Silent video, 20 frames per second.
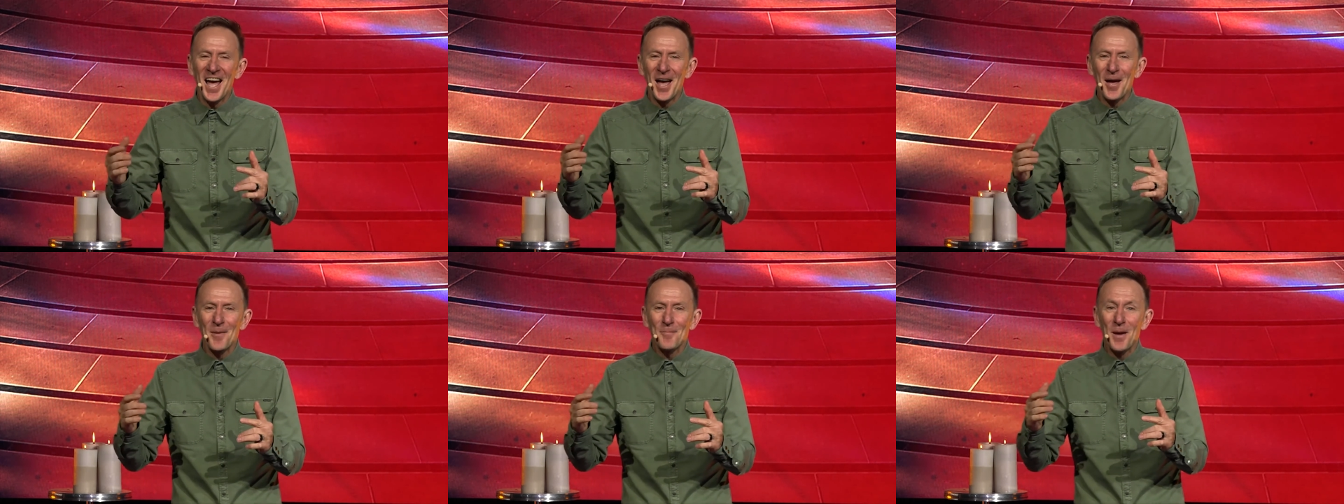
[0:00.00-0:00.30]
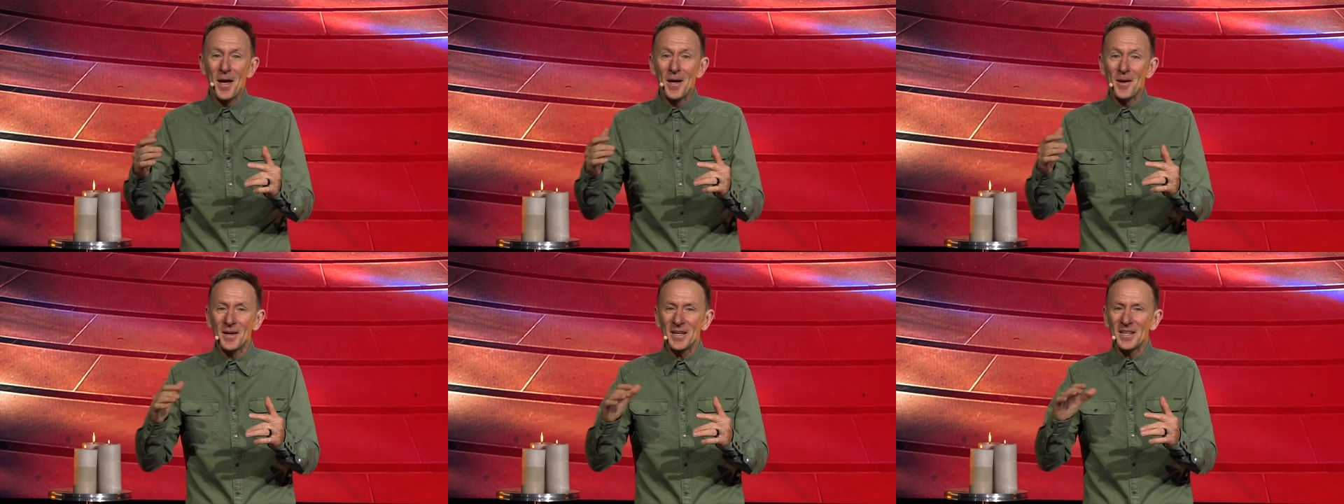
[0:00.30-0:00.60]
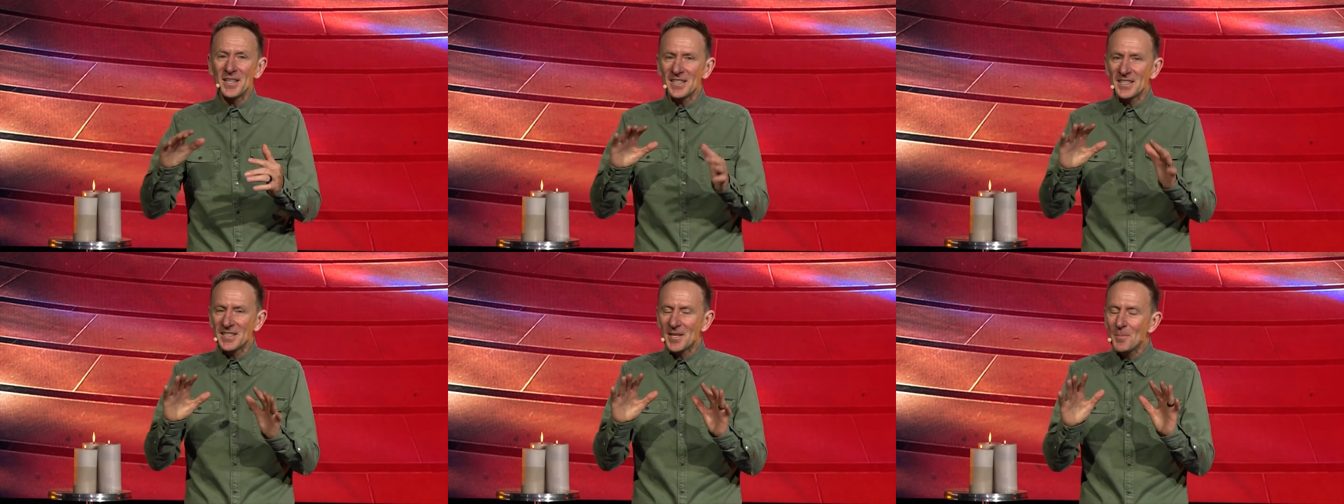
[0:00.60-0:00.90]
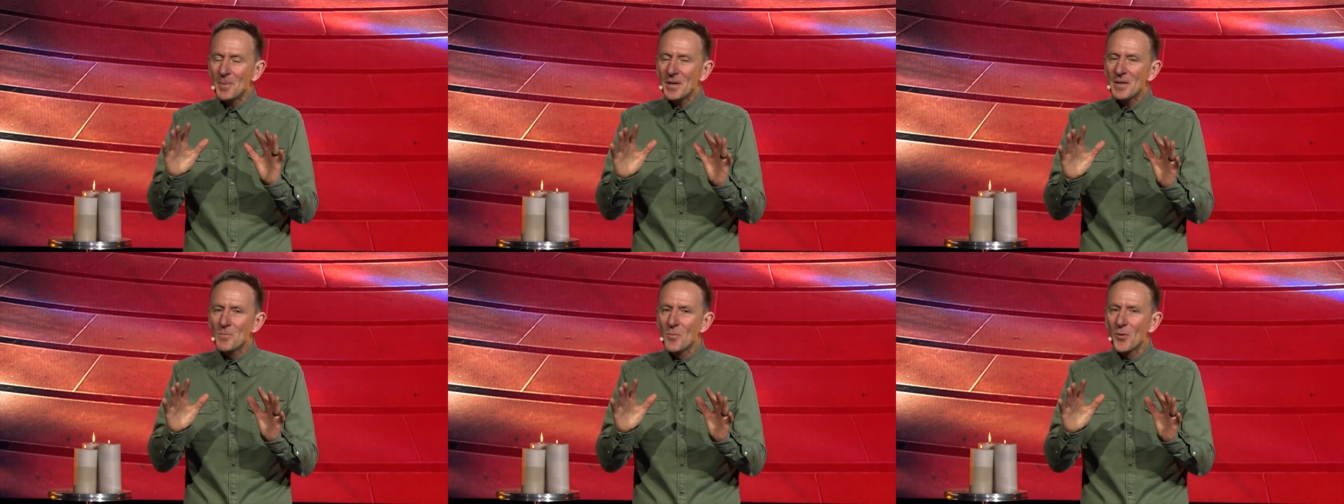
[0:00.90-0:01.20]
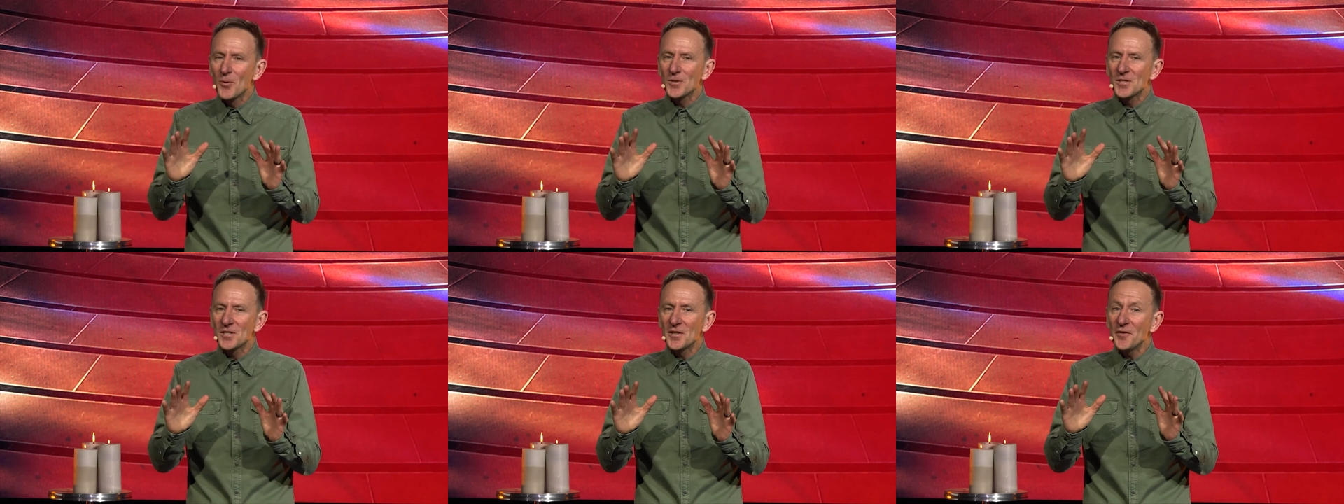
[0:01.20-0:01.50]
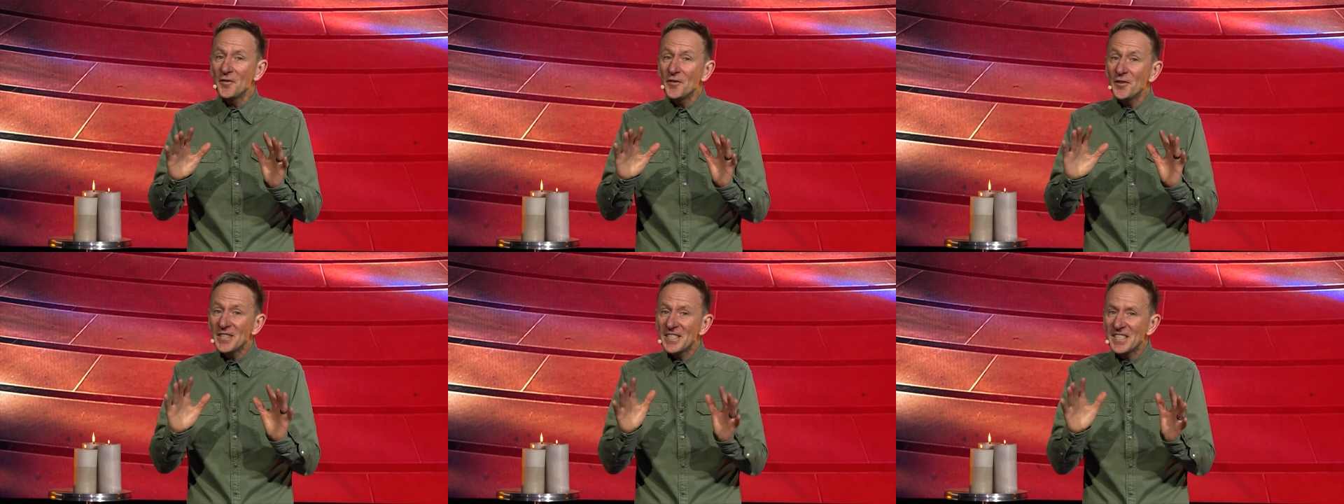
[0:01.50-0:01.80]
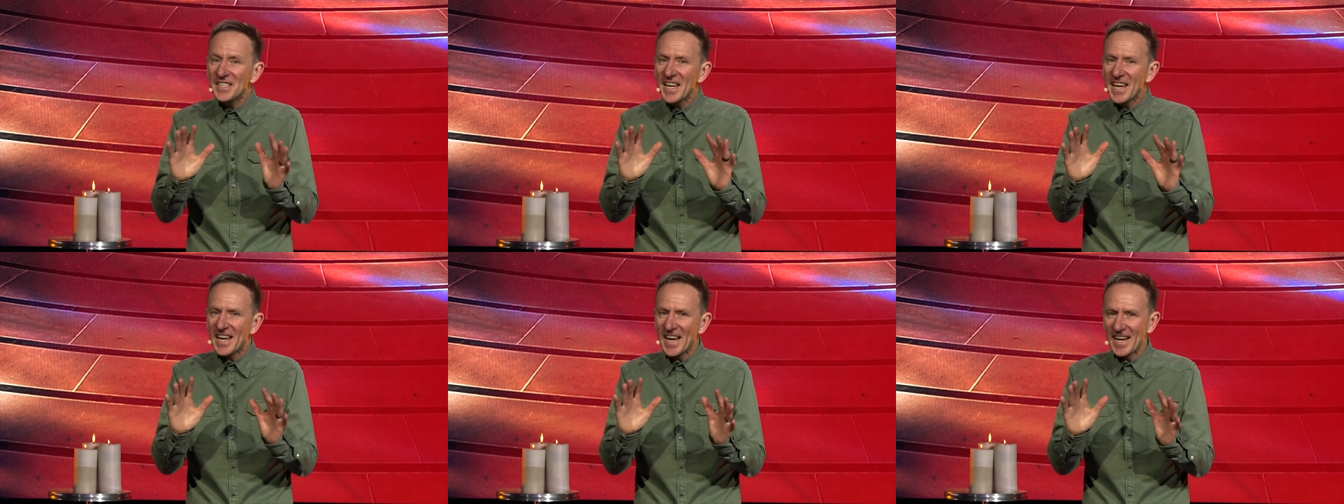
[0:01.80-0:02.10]
Uh, but uh, it's a bit more
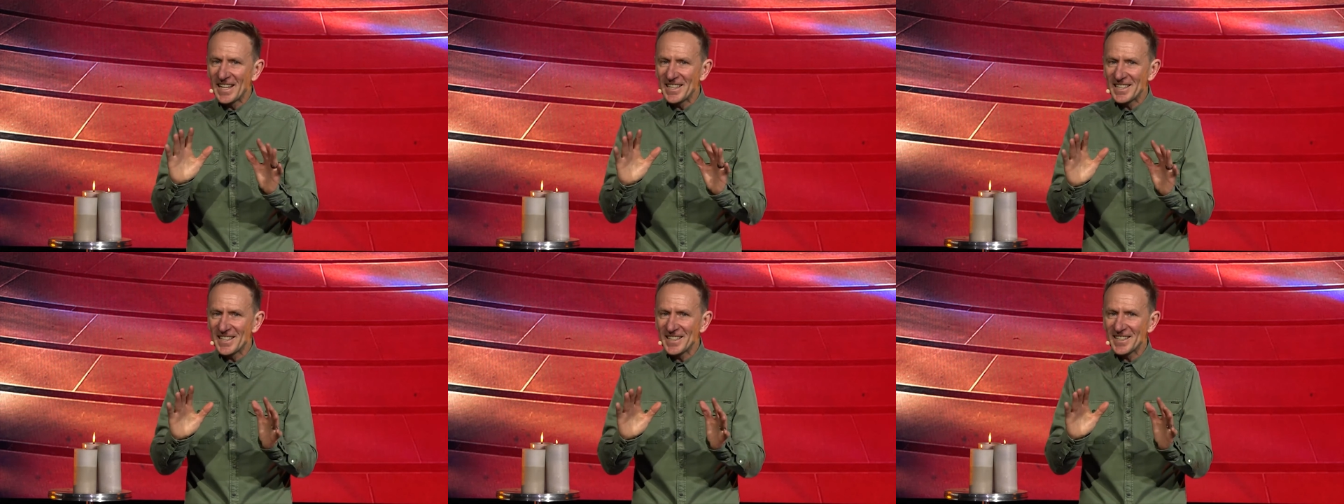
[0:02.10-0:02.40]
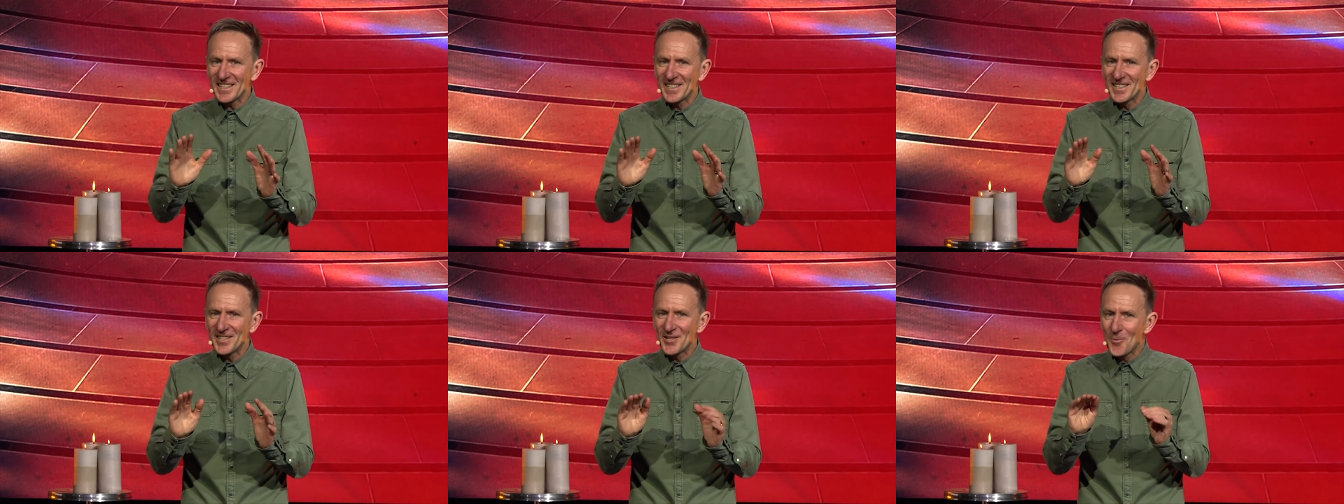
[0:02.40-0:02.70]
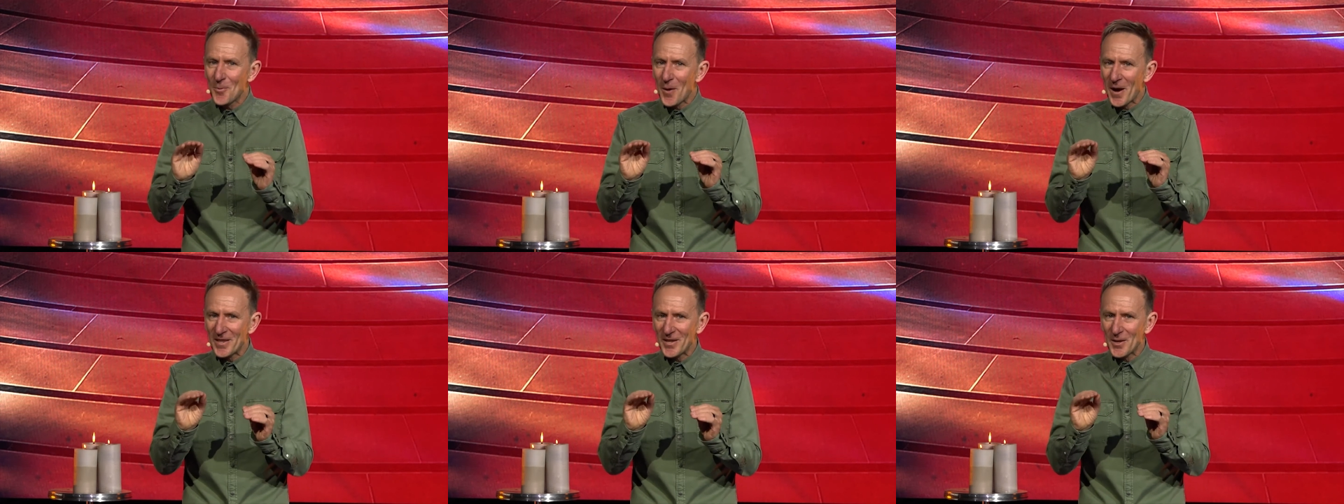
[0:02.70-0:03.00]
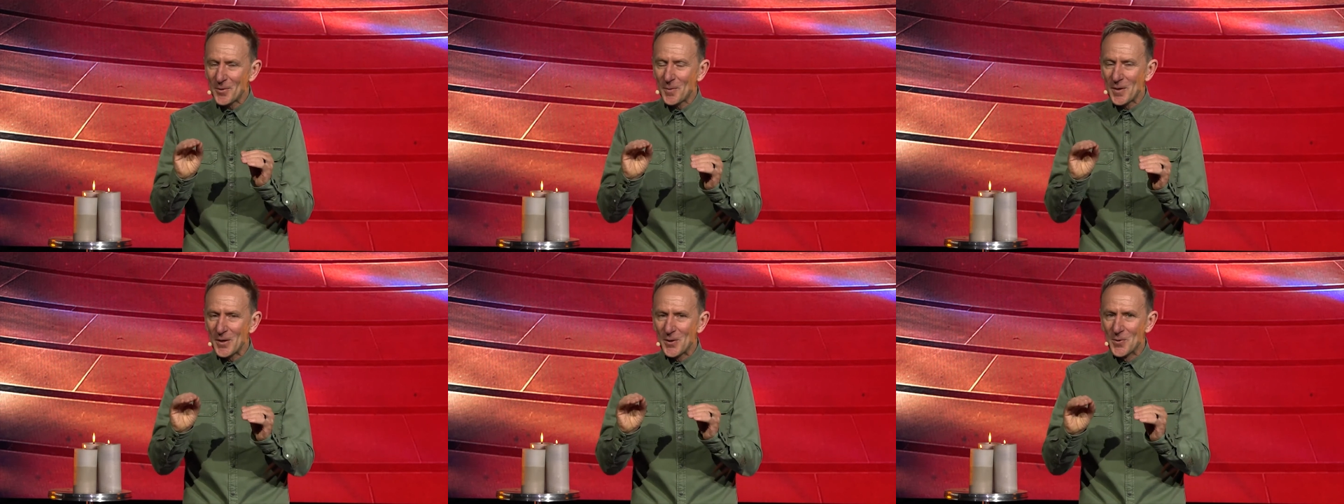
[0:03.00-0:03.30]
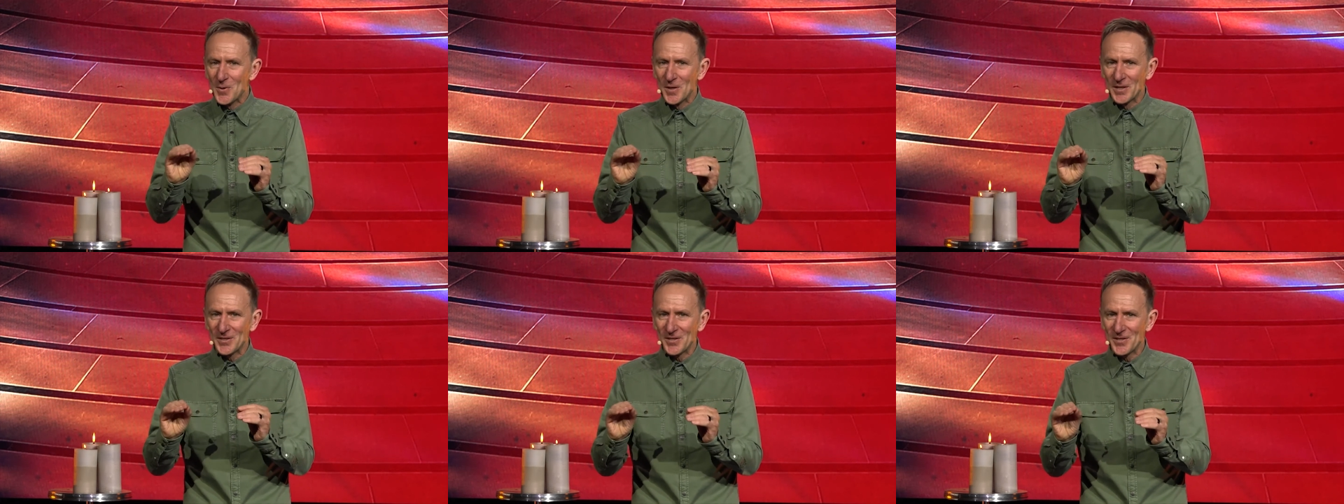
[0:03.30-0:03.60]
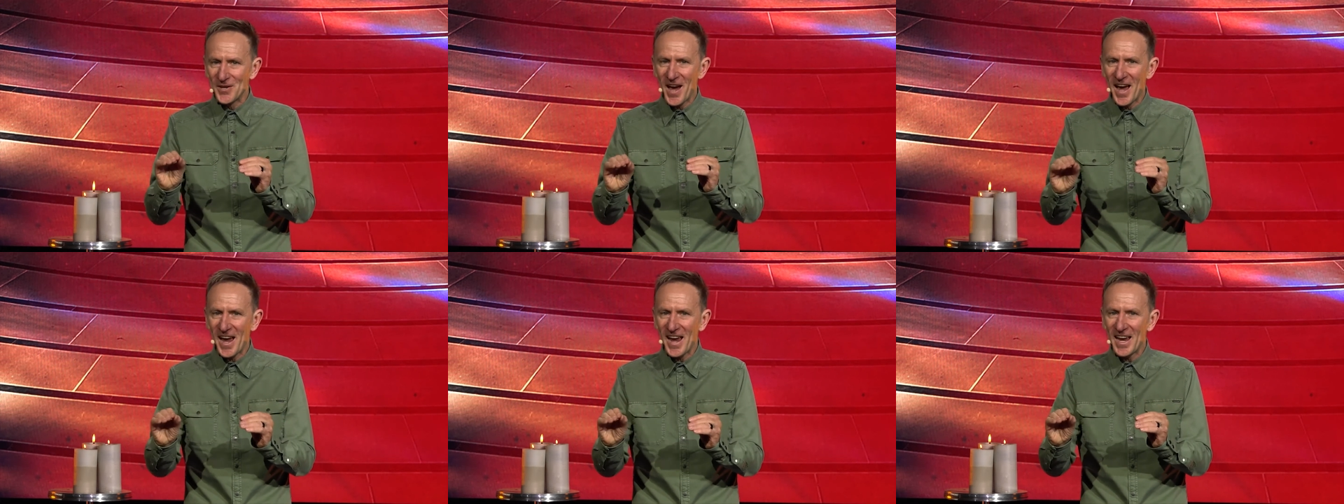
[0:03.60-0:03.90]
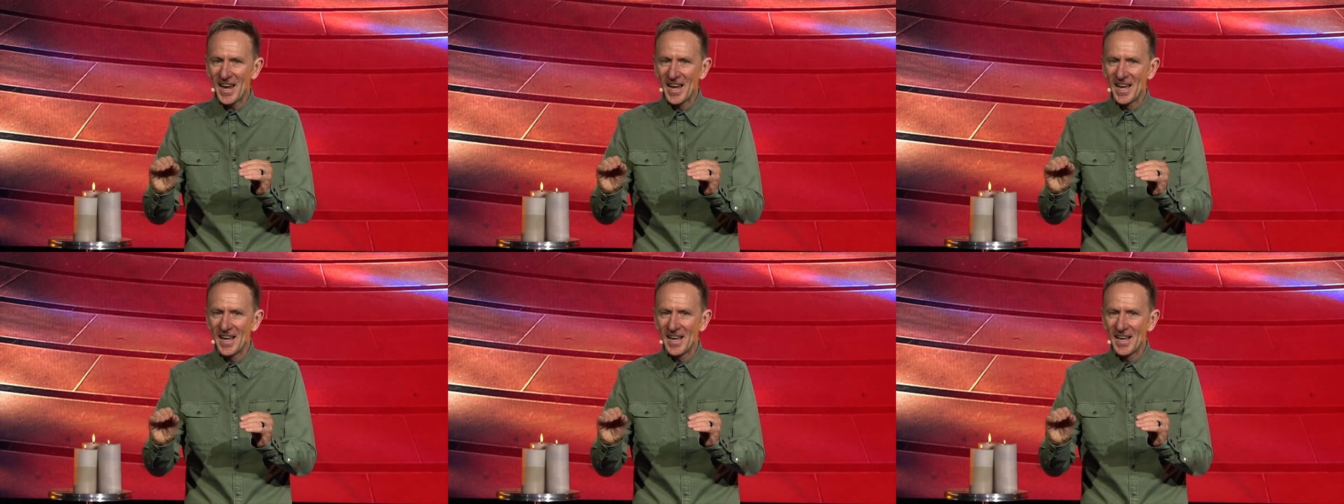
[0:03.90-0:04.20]
sophisticated the way that we do it today.